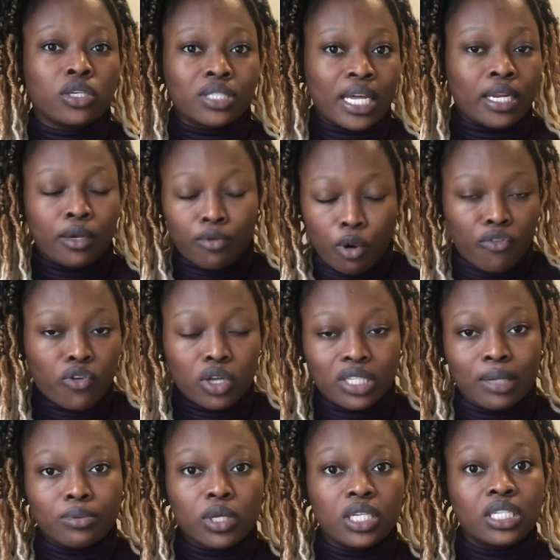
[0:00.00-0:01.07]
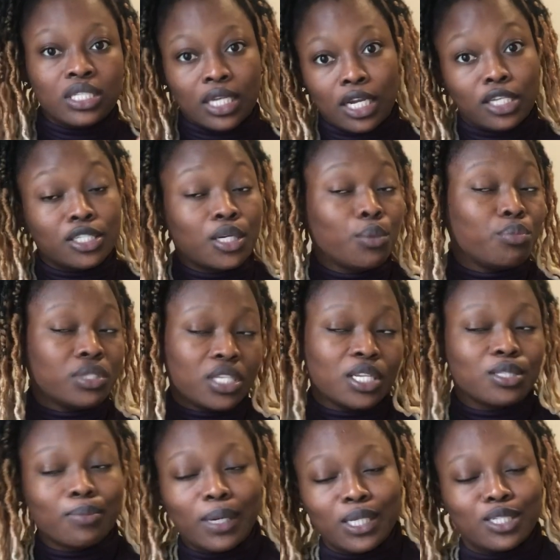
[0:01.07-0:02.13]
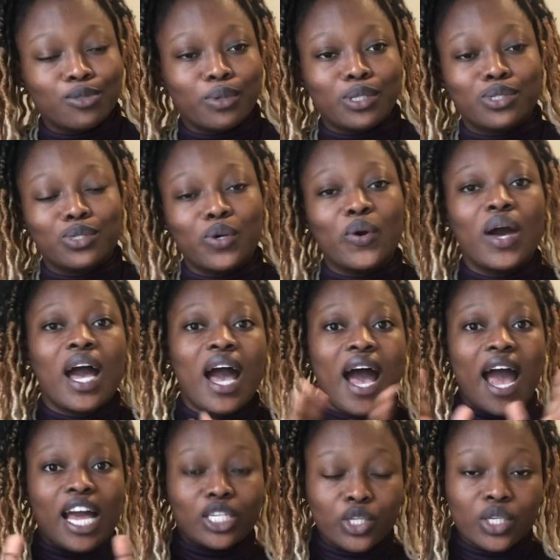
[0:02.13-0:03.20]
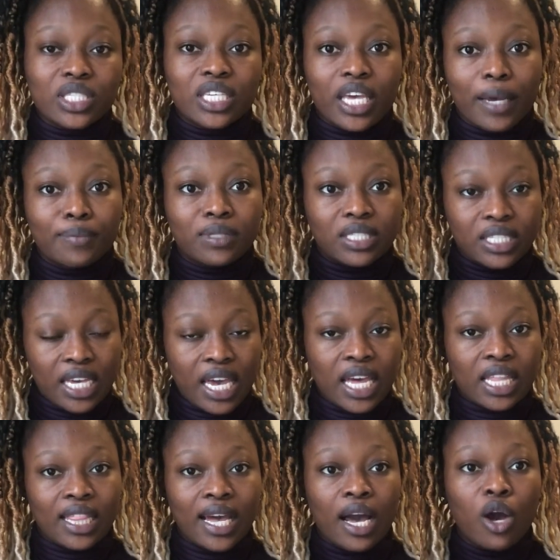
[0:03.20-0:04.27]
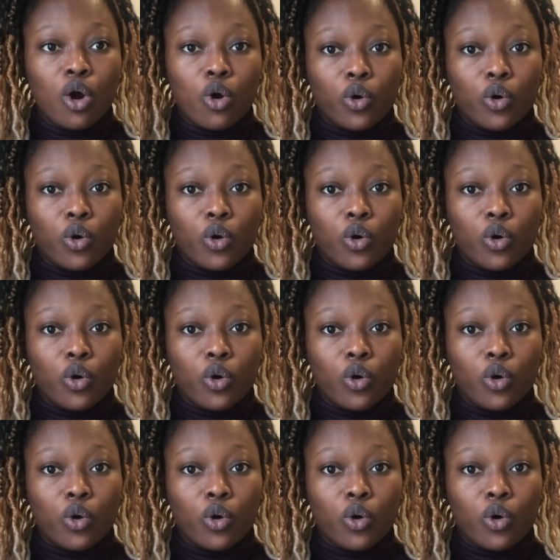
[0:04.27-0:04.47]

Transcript: and of course I'm studying international business management, so I just kept there that,